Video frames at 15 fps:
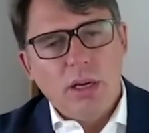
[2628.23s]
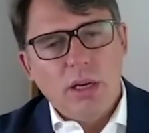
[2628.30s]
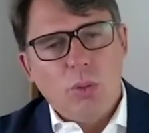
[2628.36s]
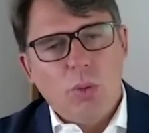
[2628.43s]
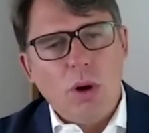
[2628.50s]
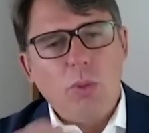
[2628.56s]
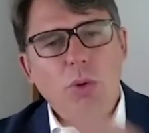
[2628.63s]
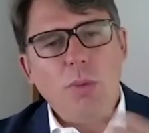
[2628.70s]

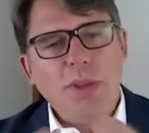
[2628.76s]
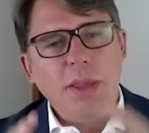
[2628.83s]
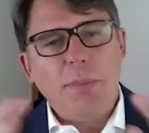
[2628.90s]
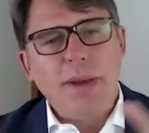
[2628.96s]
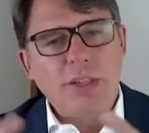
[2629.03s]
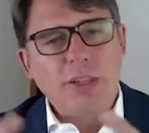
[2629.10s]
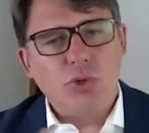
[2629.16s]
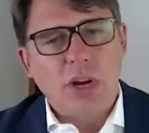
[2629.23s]
what would be the
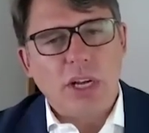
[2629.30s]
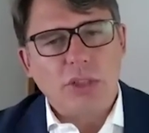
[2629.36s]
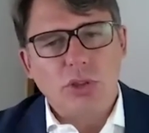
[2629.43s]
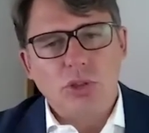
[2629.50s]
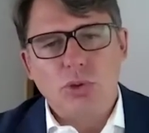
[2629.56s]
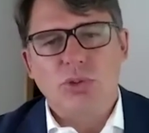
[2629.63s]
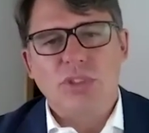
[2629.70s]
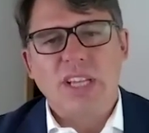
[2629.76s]
best structure
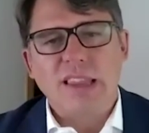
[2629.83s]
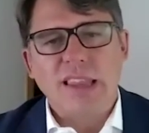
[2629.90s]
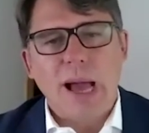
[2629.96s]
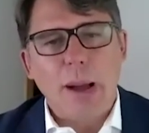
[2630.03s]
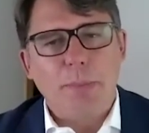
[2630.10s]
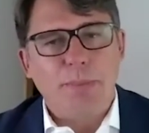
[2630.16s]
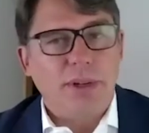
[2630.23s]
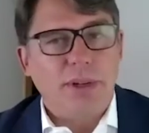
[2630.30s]
to set
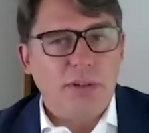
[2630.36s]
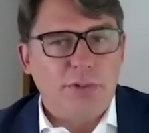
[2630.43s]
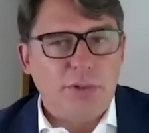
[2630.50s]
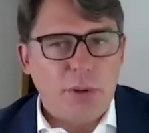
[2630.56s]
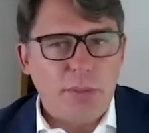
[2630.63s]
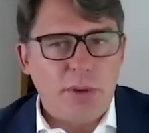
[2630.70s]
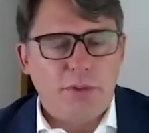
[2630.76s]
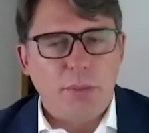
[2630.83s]
up and
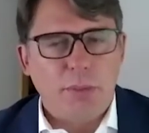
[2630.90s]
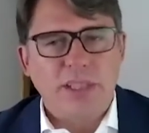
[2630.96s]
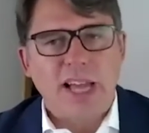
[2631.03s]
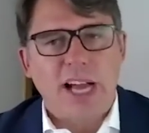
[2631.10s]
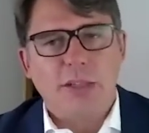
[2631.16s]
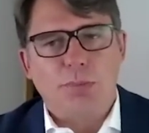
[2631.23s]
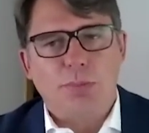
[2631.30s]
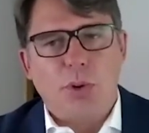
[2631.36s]
from a
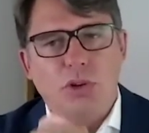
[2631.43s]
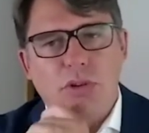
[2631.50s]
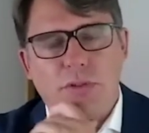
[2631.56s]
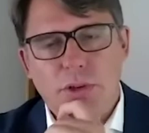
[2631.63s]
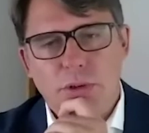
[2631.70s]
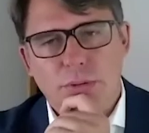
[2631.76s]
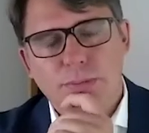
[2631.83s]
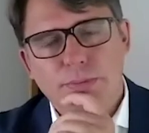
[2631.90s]
tax point of view?